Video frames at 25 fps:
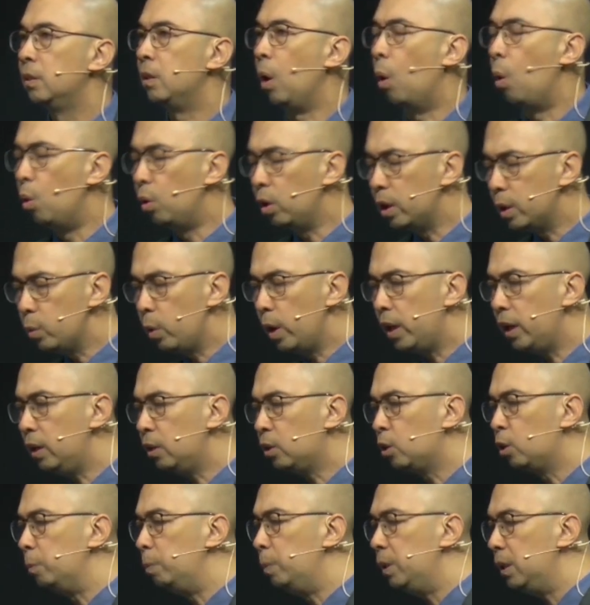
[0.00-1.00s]
The only way
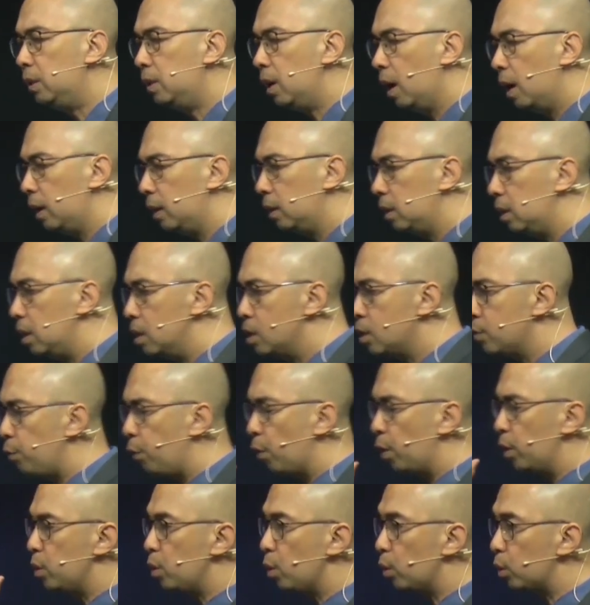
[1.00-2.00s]
it could be done is
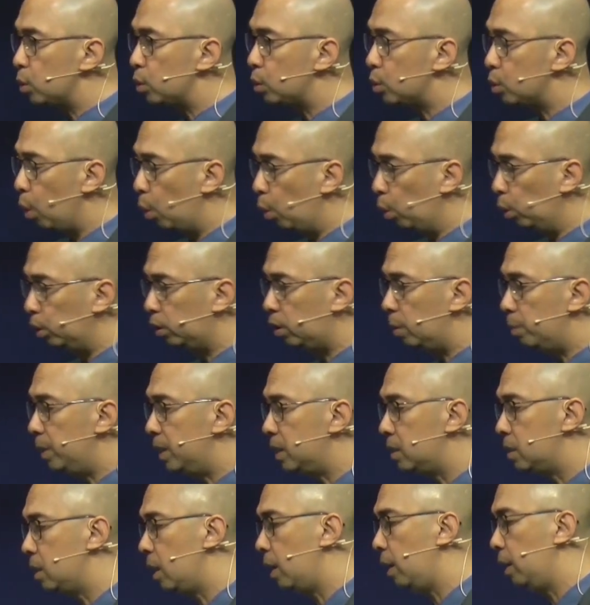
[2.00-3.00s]
for your soul to
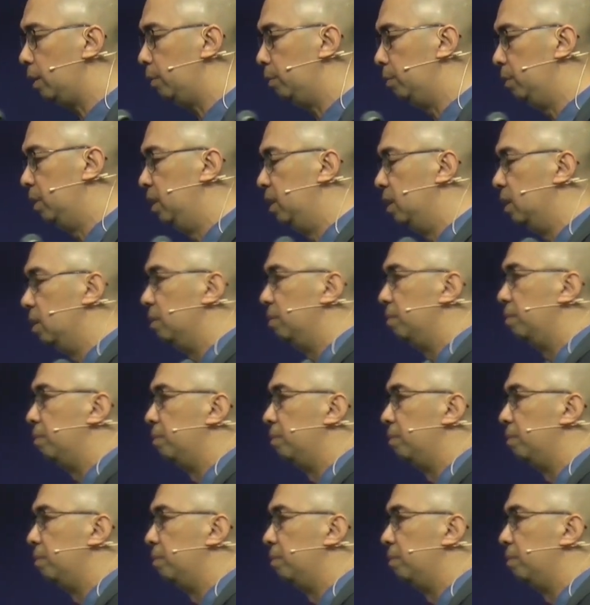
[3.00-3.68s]
be saved.